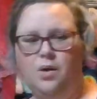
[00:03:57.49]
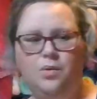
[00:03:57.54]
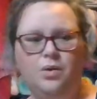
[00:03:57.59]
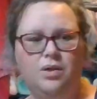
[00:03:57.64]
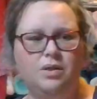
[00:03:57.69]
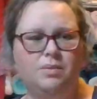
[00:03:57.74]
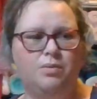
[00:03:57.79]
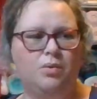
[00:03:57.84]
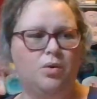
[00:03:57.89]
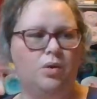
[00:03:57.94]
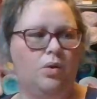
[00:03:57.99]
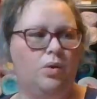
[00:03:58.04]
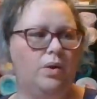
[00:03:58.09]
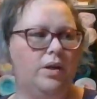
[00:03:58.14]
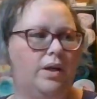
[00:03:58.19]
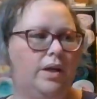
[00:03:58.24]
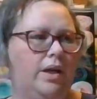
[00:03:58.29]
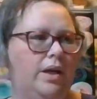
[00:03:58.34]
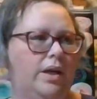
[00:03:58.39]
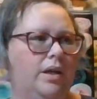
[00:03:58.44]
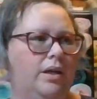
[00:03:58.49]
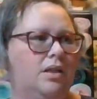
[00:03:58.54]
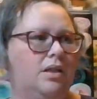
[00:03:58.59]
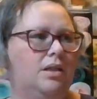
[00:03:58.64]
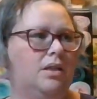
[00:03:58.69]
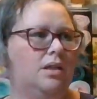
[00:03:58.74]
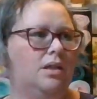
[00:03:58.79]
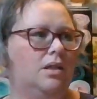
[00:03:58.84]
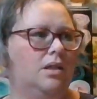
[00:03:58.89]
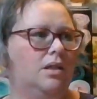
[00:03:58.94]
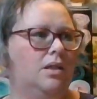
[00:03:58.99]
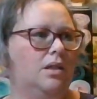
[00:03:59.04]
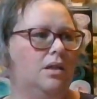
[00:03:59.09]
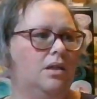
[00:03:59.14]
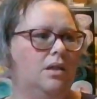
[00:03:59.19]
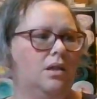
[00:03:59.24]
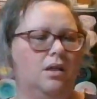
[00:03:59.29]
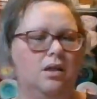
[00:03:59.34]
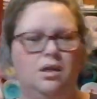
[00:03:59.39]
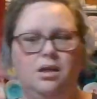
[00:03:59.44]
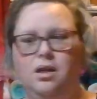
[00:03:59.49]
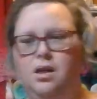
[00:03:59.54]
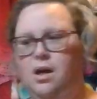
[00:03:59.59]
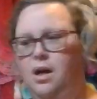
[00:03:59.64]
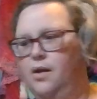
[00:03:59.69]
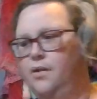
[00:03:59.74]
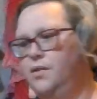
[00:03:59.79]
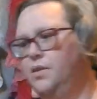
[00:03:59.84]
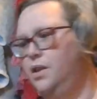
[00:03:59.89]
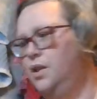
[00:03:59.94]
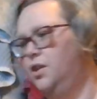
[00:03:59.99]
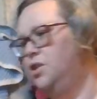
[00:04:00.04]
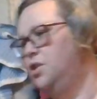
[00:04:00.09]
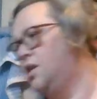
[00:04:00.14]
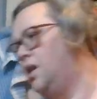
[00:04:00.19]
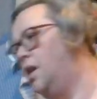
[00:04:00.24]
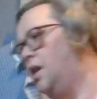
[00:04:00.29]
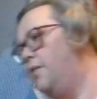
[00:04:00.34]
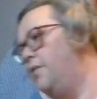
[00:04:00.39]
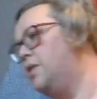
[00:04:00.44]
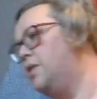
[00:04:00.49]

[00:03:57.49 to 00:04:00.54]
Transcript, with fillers: I was more organized. Everything just kind of